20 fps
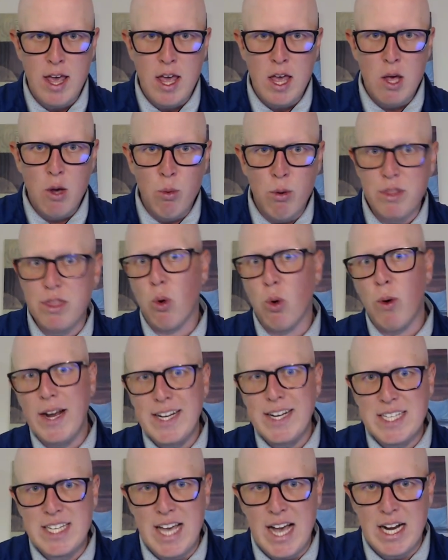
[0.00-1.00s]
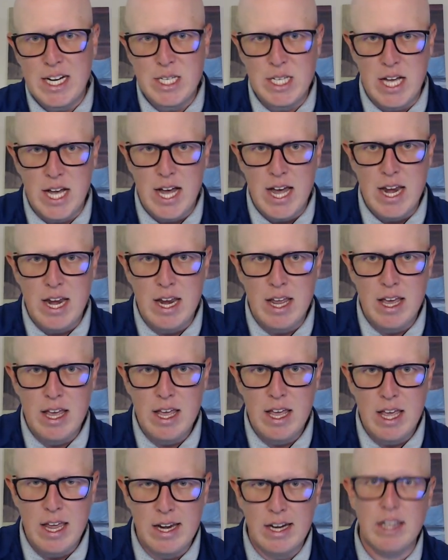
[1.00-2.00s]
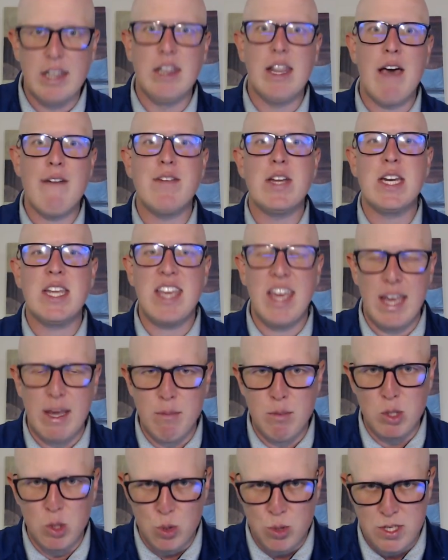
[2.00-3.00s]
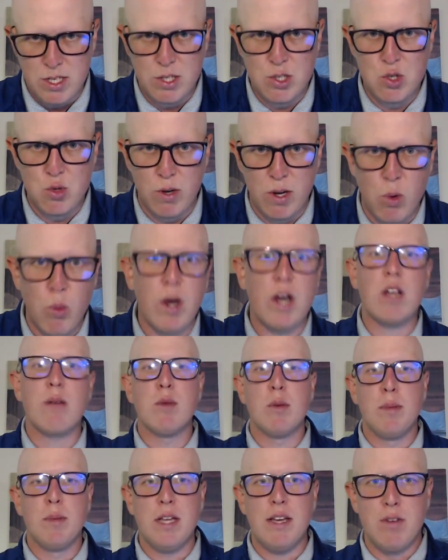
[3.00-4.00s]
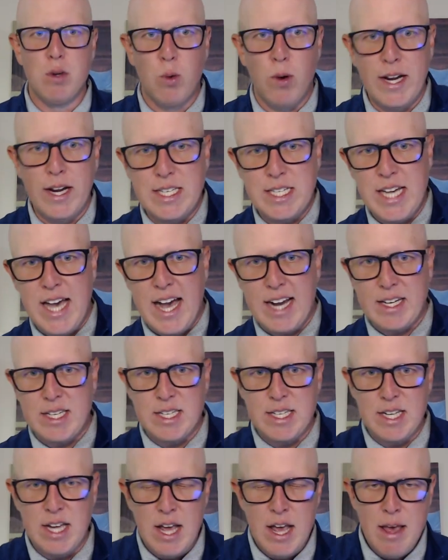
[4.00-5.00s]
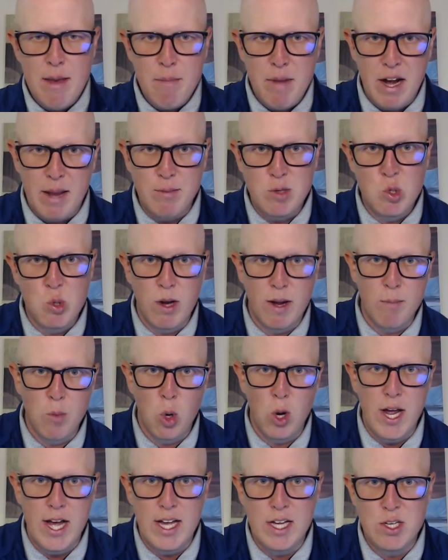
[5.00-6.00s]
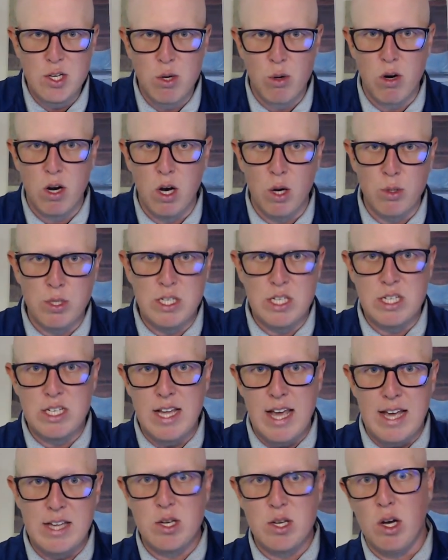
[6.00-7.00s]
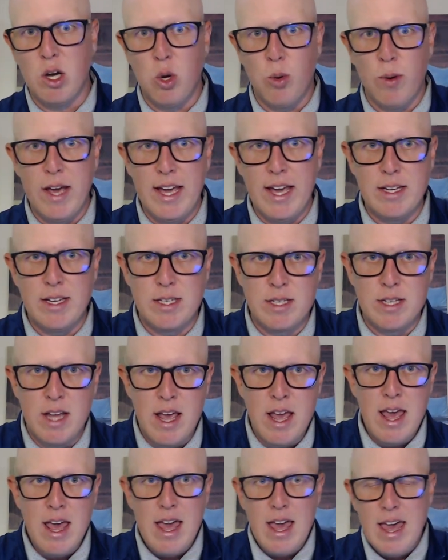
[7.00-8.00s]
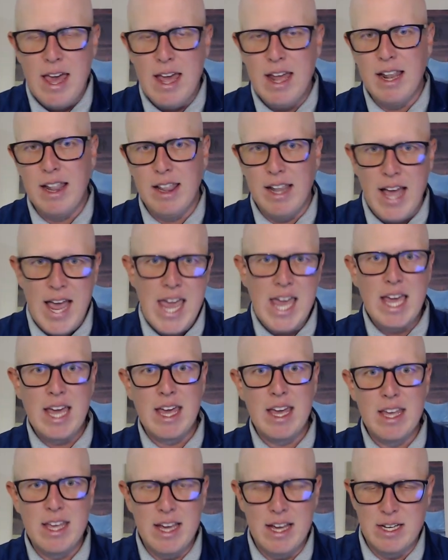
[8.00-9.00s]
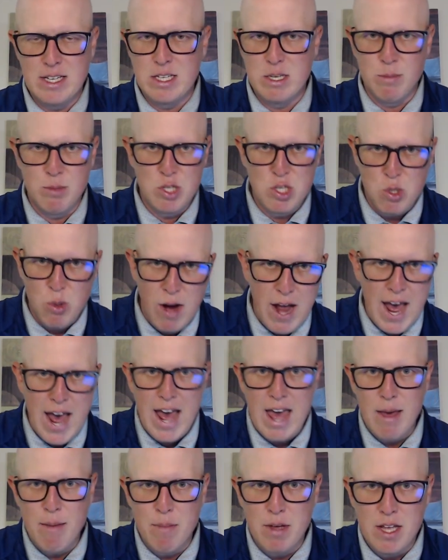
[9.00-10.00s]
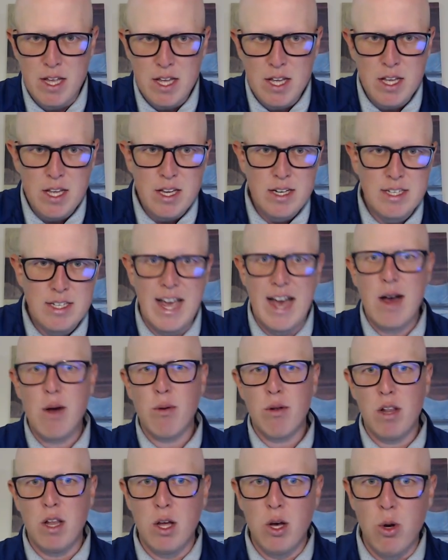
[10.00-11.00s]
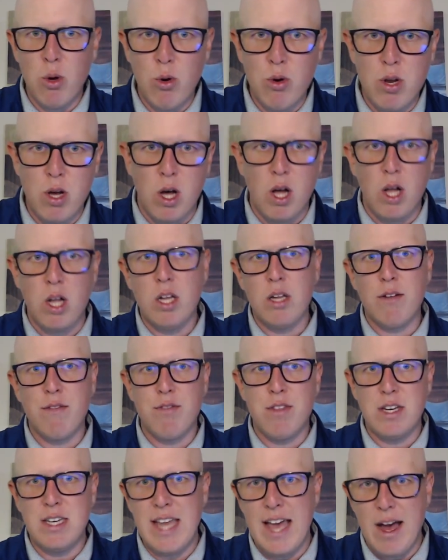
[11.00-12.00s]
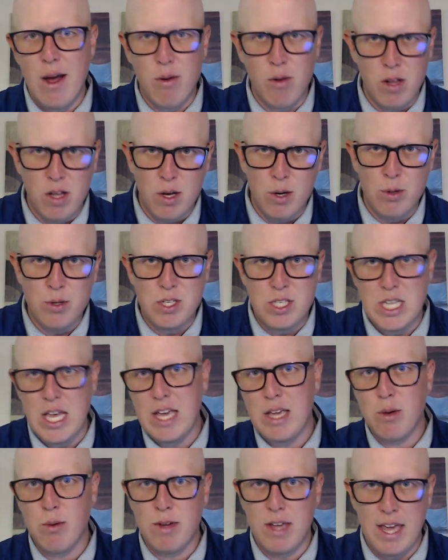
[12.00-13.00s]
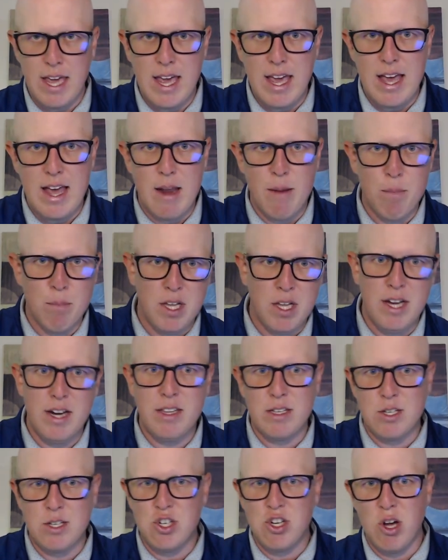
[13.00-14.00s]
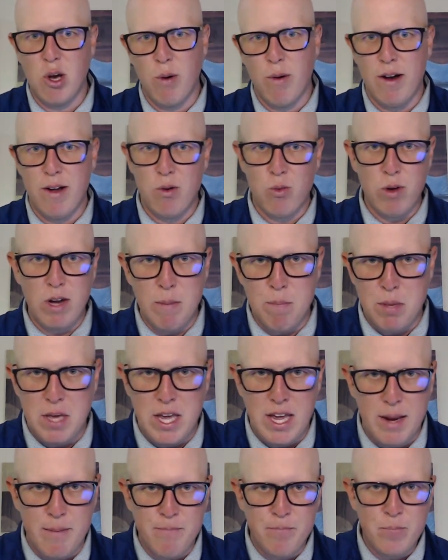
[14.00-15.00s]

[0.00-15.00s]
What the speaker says: with the White Sox on an 11-game losing streak. Welcome to Believe in White Sox. My name is Greg Moraz, your host, as always. Hit like, hit subscribe, download all of the downloads that you can, play this show on repeat.